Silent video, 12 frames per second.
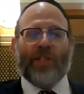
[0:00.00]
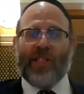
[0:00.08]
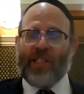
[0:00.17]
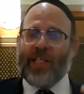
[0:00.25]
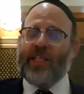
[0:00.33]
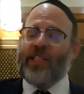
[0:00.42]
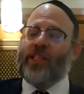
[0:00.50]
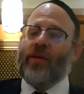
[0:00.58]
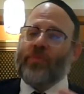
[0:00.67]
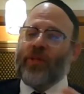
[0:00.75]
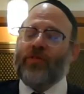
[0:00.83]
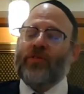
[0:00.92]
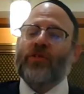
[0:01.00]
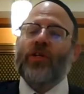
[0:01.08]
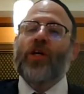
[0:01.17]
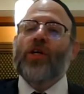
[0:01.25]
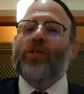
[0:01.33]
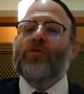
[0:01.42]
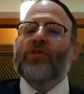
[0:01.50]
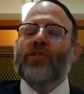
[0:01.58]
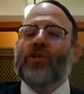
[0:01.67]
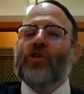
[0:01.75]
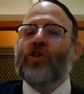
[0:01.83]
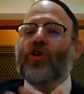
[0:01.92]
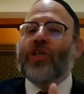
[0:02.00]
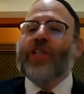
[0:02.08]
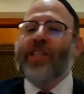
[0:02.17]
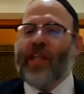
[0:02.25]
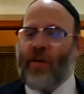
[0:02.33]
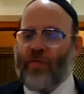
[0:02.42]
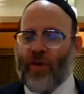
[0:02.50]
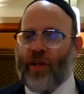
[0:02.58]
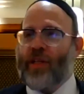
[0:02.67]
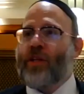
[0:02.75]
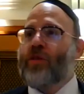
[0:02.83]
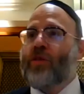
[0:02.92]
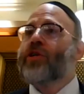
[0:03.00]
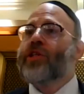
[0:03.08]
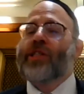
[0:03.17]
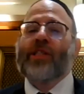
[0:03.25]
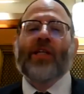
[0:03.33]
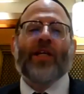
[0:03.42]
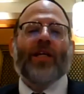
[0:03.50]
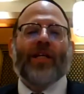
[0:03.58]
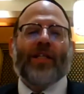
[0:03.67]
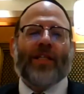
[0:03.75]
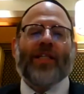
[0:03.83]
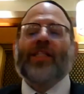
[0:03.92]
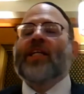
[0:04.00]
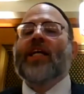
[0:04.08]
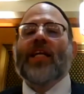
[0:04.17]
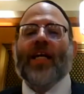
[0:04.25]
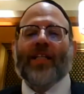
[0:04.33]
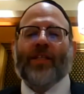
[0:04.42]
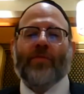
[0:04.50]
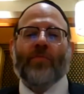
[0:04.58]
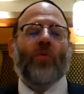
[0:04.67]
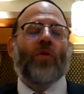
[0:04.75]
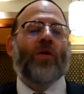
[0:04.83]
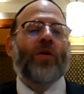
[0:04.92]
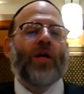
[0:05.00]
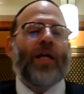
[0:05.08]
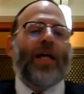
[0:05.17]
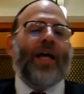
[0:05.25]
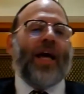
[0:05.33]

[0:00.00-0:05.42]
You see something, it looks different, it looks disconnected more,